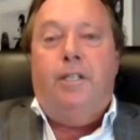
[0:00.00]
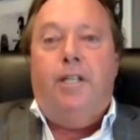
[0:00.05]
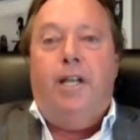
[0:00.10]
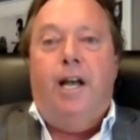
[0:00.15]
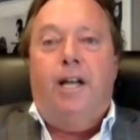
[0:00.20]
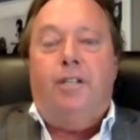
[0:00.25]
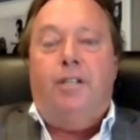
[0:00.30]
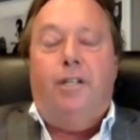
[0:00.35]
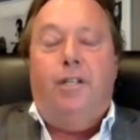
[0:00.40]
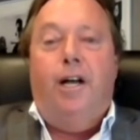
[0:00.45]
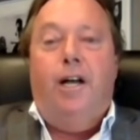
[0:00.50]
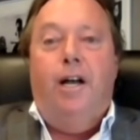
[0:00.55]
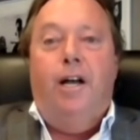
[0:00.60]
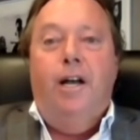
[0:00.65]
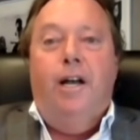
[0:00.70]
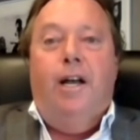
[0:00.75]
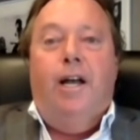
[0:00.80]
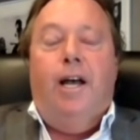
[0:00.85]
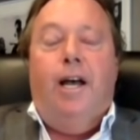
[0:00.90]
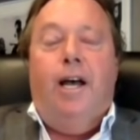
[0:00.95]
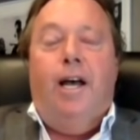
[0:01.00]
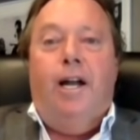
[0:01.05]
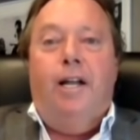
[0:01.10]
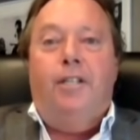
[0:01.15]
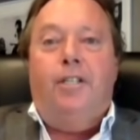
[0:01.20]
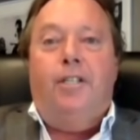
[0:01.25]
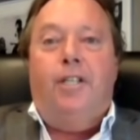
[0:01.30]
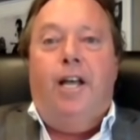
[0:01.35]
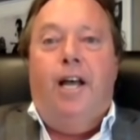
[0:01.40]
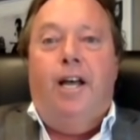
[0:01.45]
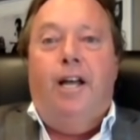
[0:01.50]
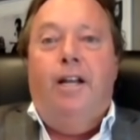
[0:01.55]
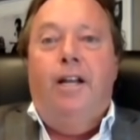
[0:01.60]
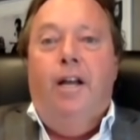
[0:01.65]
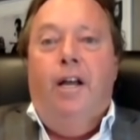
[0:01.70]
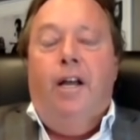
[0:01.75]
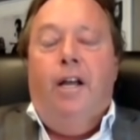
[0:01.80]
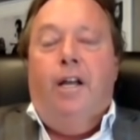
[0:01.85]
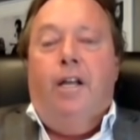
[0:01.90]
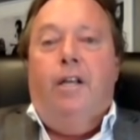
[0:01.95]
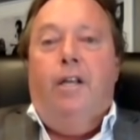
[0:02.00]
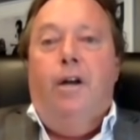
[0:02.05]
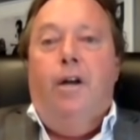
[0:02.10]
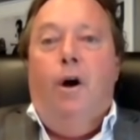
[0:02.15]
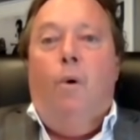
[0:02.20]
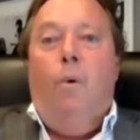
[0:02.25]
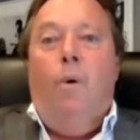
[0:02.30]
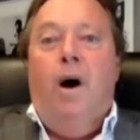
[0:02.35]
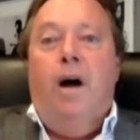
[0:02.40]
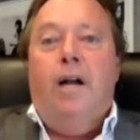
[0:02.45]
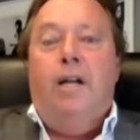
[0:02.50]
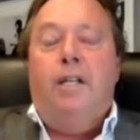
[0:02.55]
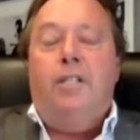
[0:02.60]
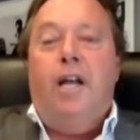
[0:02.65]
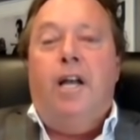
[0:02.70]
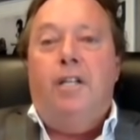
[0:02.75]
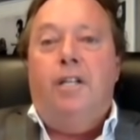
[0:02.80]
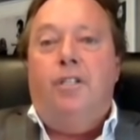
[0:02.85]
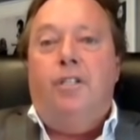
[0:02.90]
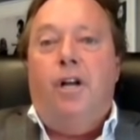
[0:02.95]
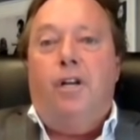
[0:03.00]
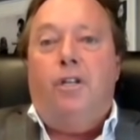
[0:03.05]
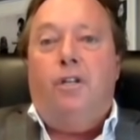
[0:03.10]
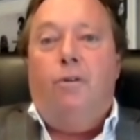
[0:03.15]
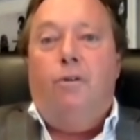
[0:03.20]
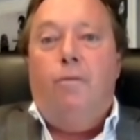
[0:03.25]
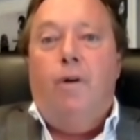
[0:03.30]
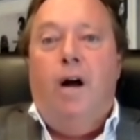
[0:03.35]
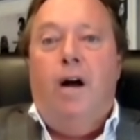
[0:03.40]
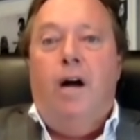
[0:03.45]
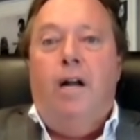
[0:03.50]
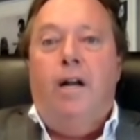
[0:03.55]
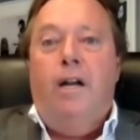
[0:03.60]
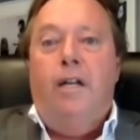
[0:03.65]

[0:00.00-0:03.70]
Tesla." And I said, "You know what? It's had such a run.